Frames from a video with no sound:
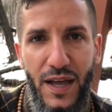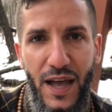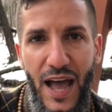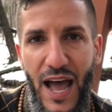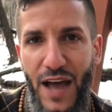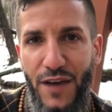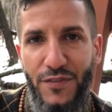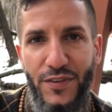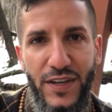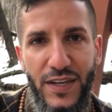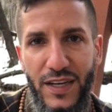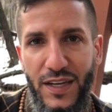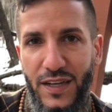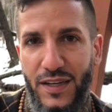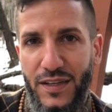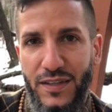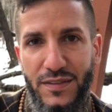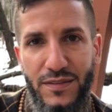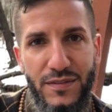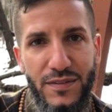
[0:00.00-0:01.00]
having
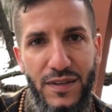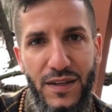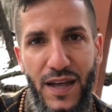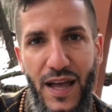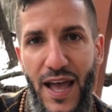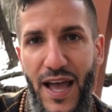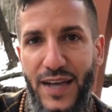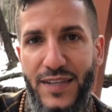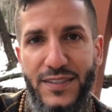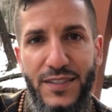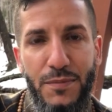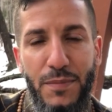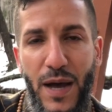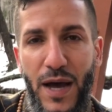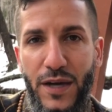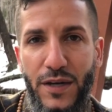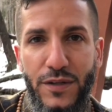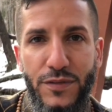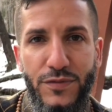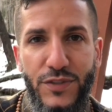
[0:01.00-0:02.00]
X
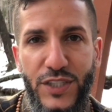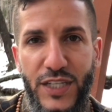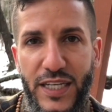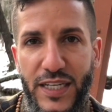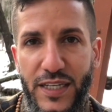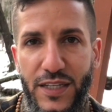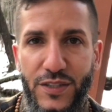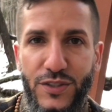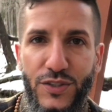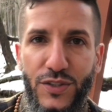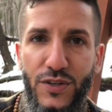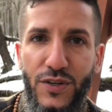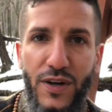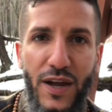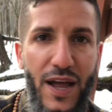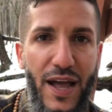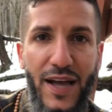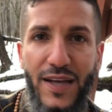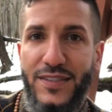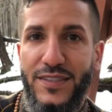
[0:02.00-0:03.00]
amount of jeans or
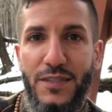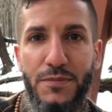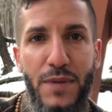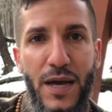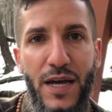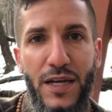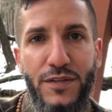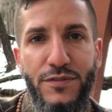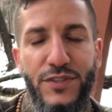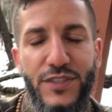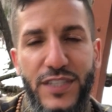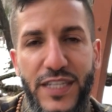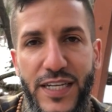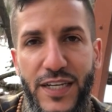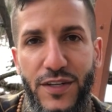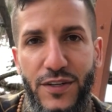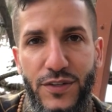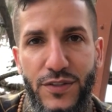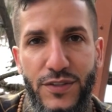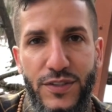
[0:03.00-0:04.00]
X amount of
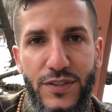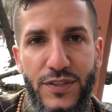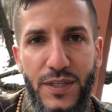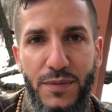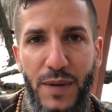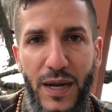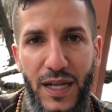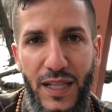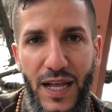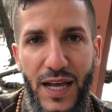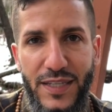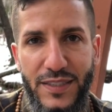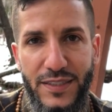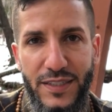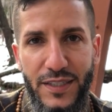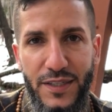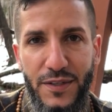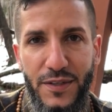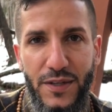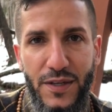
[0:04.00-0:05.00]
sneakers in my
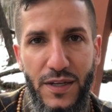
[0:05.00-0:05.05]
closet,